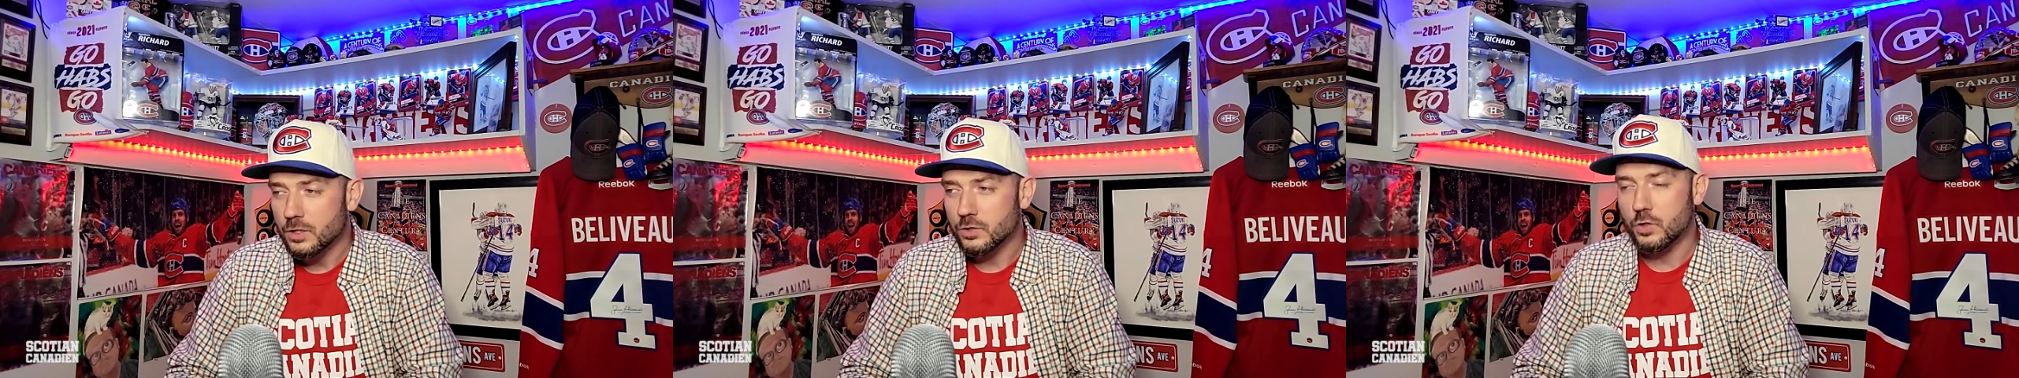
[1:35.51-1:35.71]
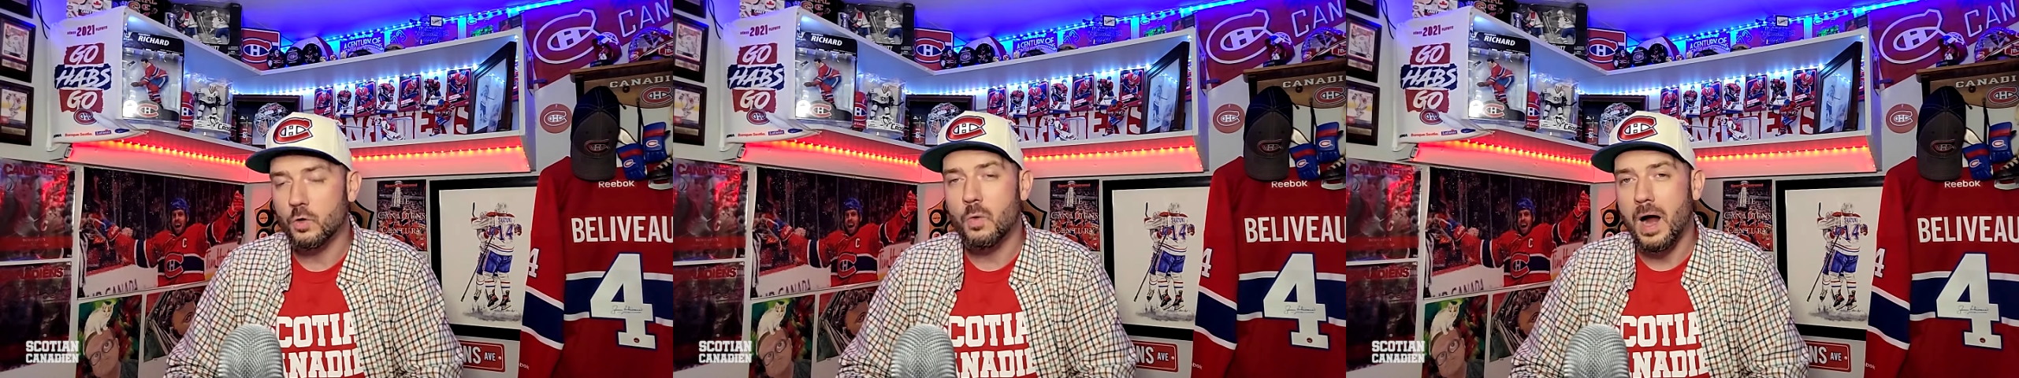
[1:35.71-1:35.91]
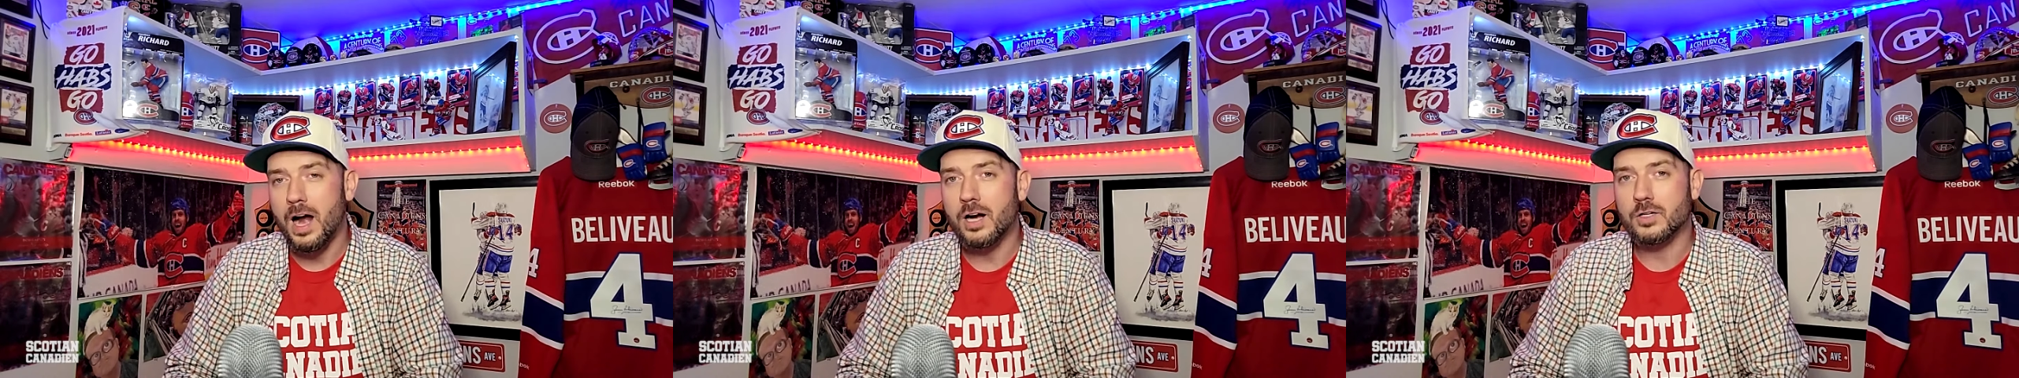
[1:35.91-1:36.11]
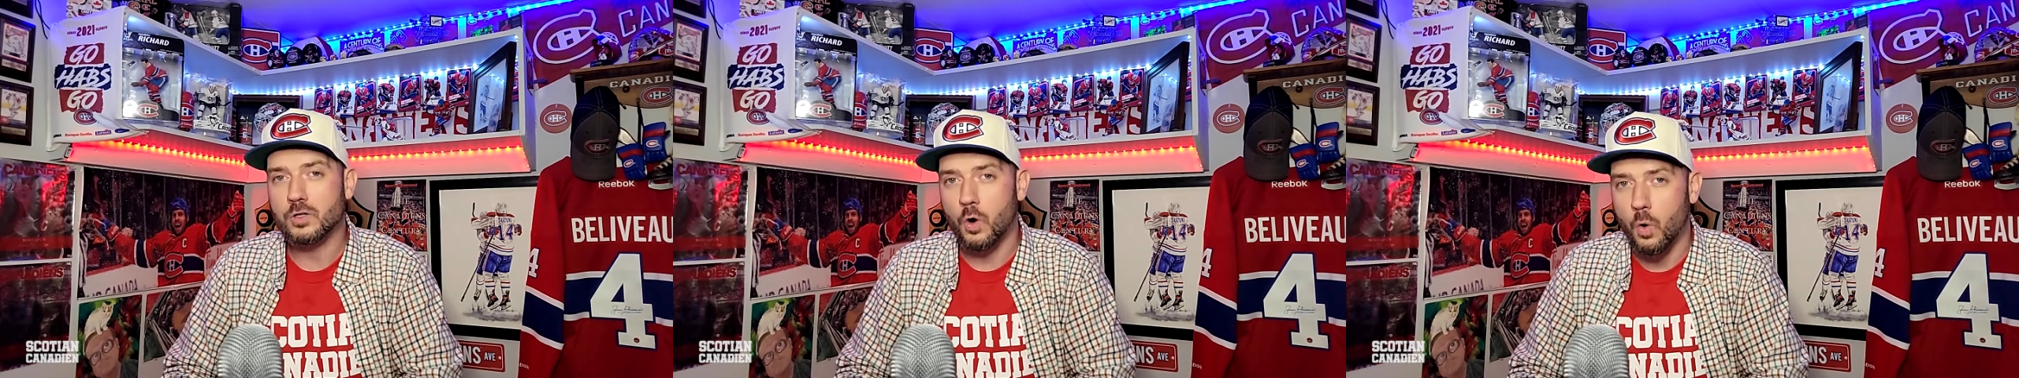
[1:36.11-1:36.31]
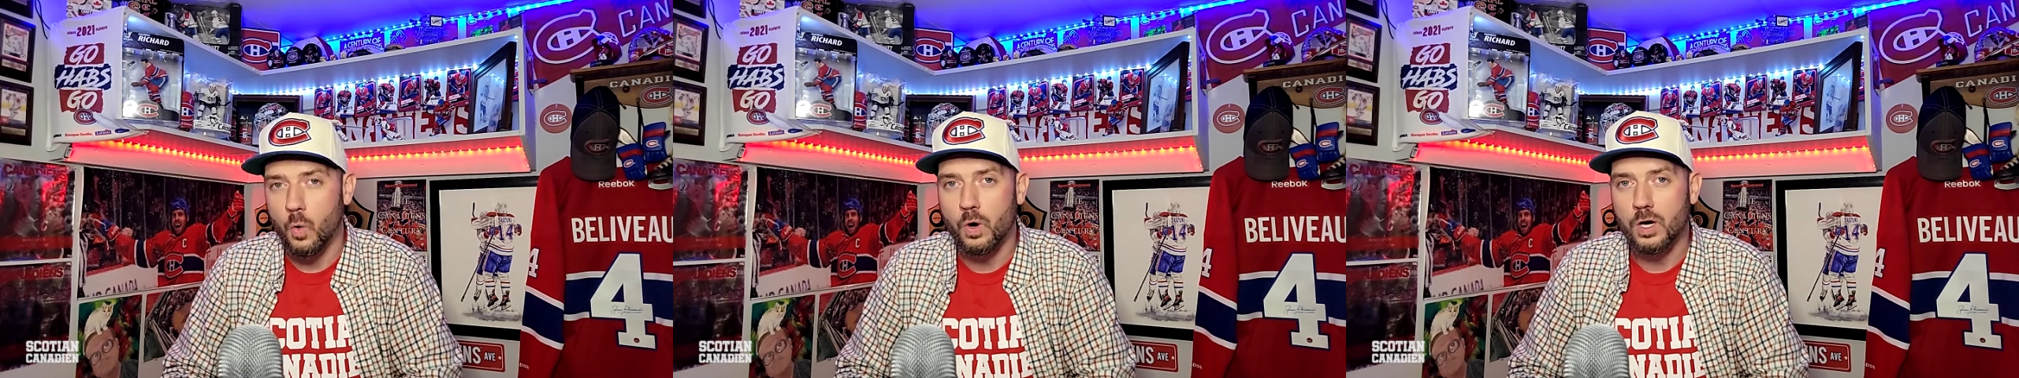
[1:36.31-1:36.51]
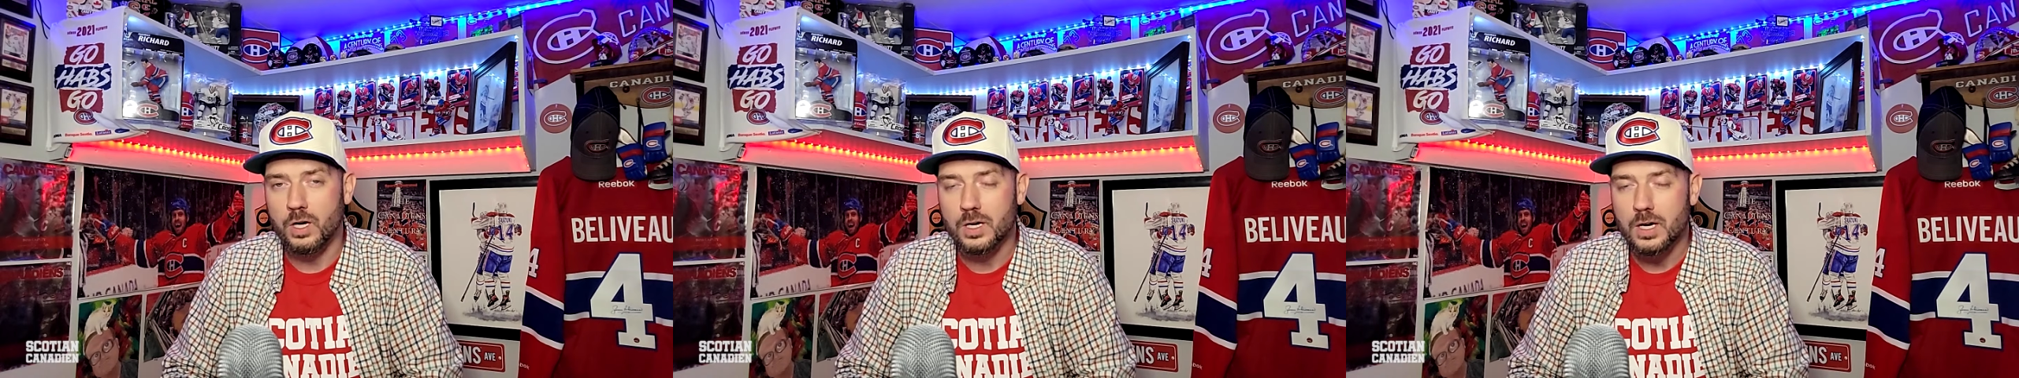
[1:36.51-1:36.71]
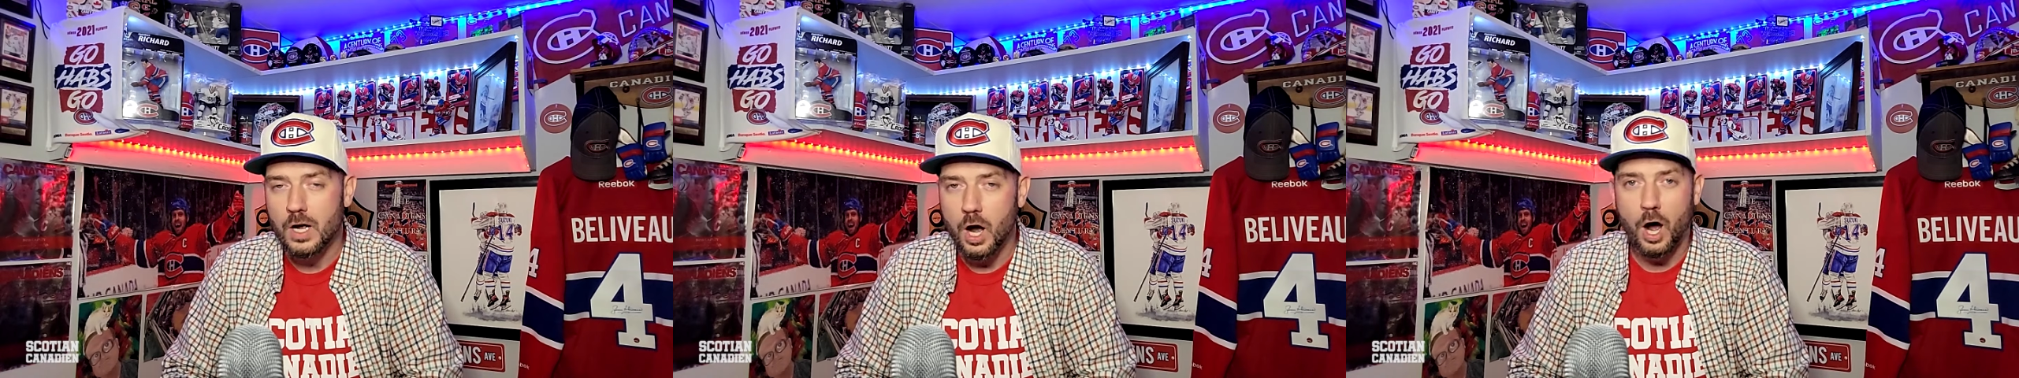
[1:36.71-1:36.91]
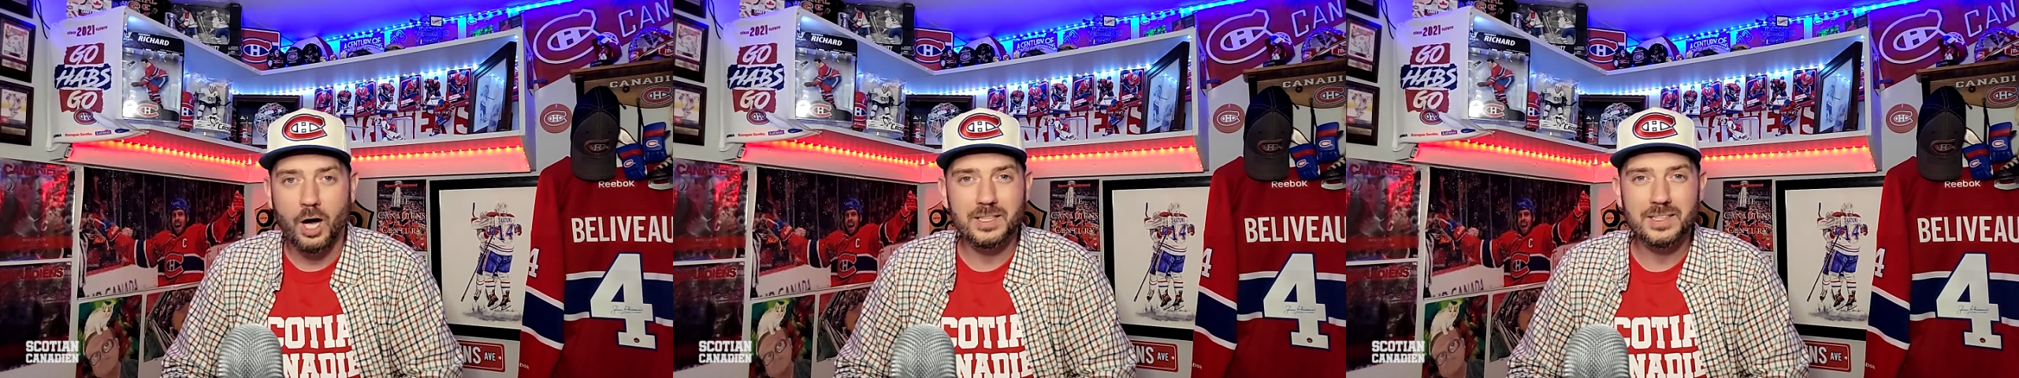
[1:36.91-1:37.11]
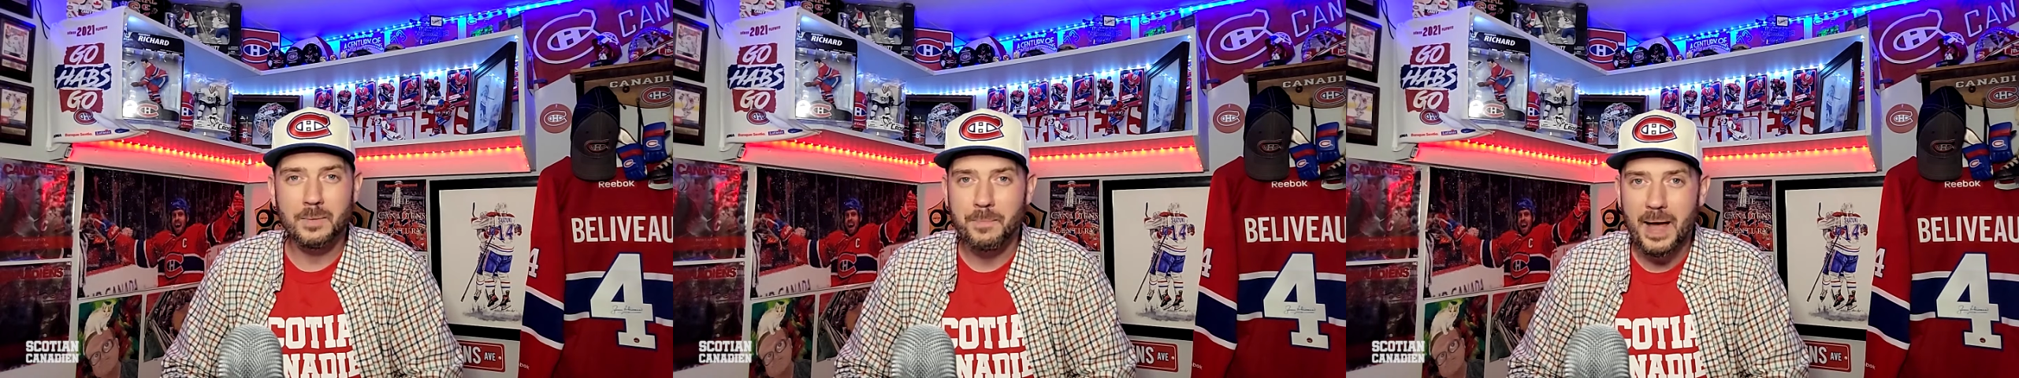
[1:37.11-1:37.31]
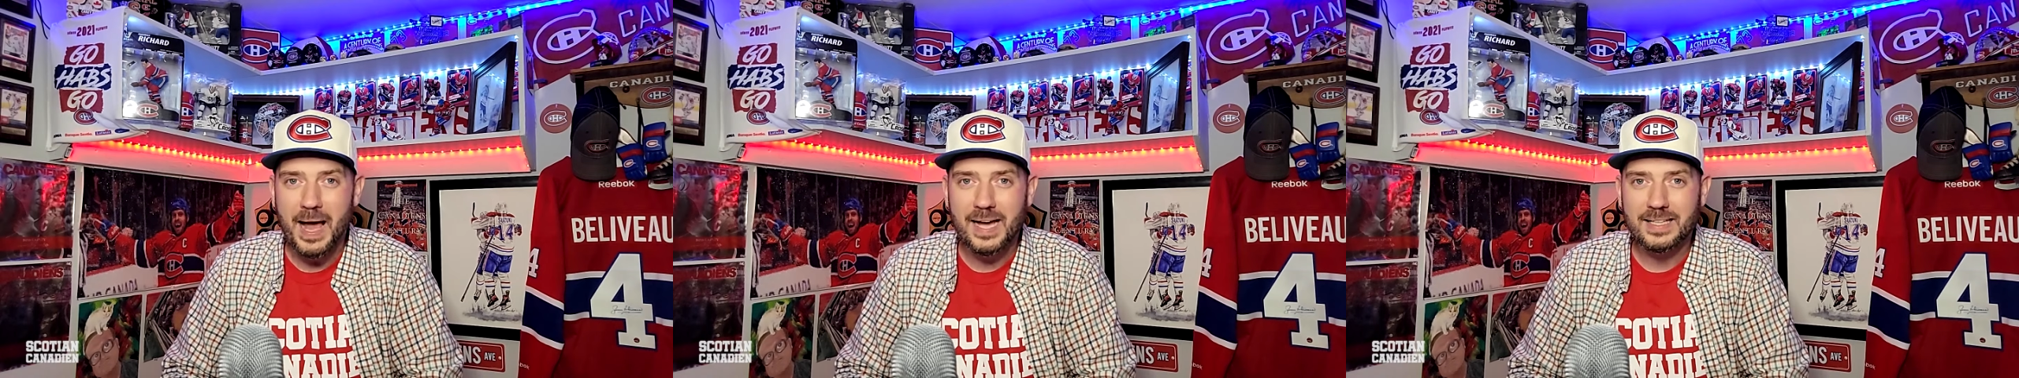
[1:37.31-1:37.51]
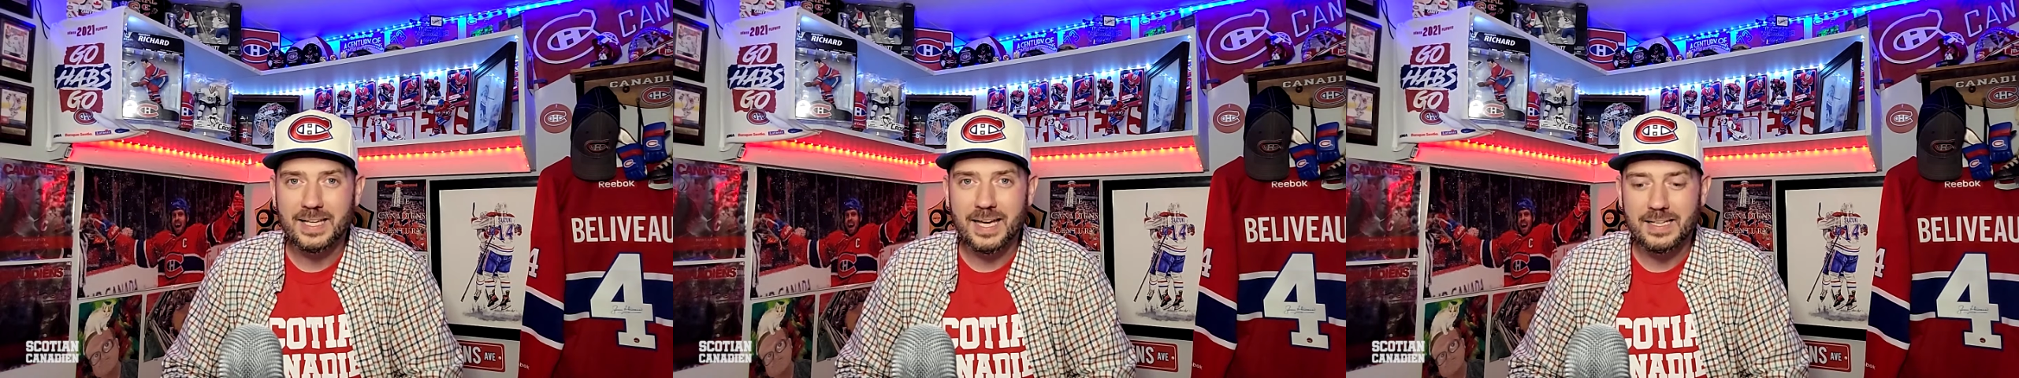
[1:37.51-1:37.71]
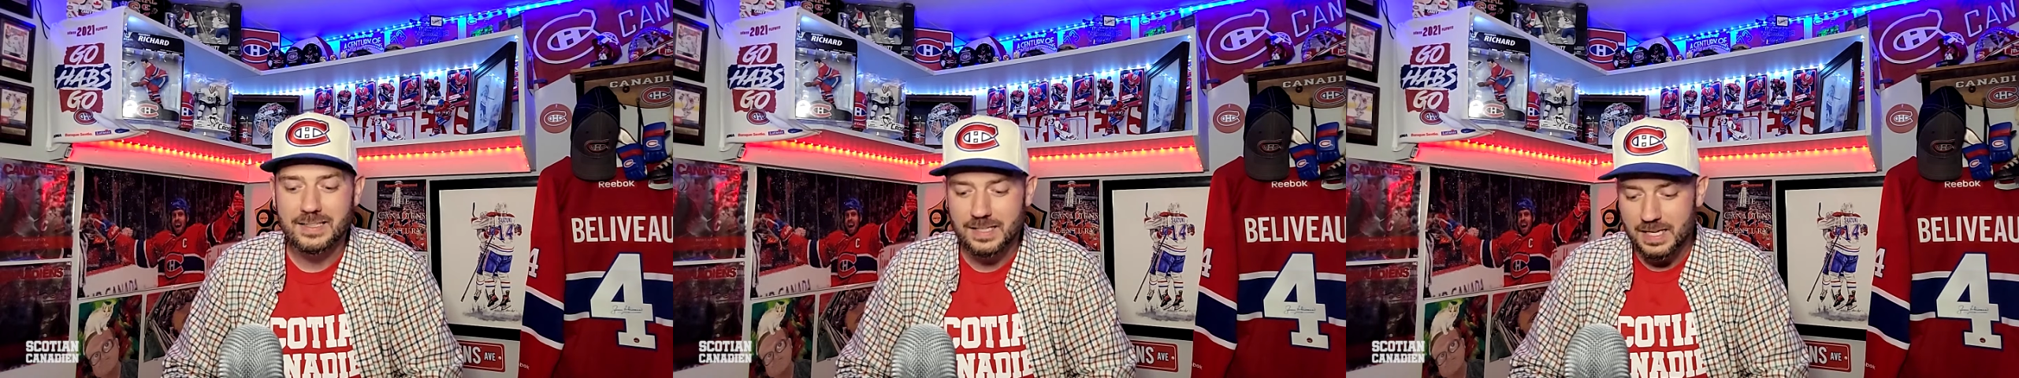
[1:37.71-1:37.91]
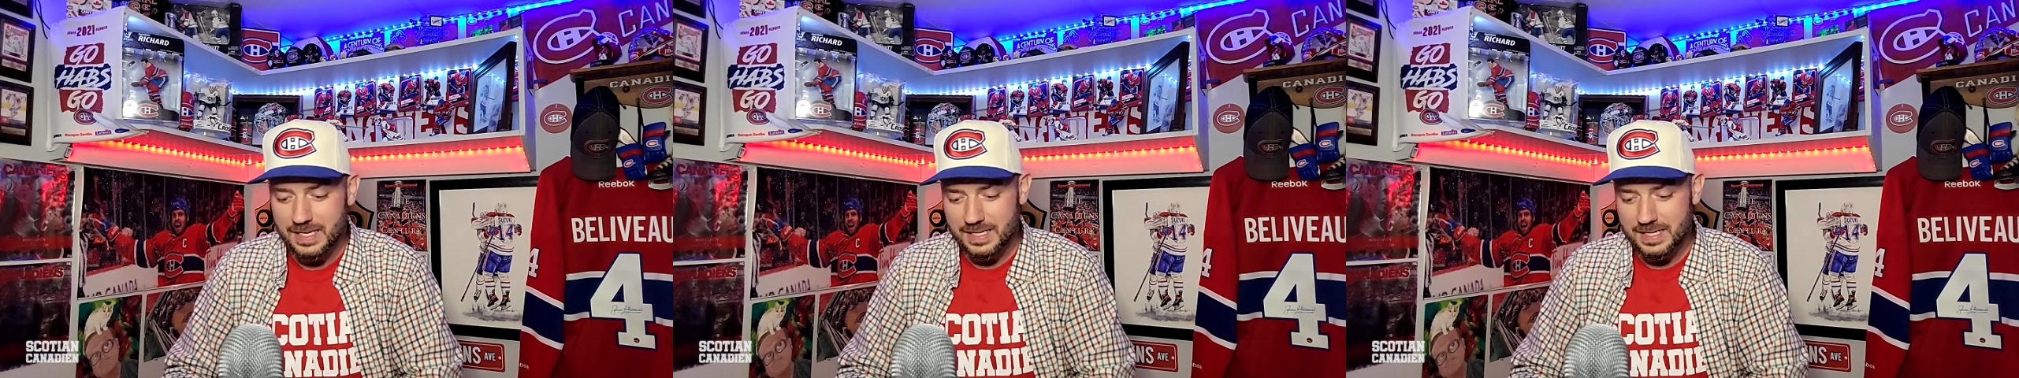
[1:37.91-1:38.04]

to our core on the back end.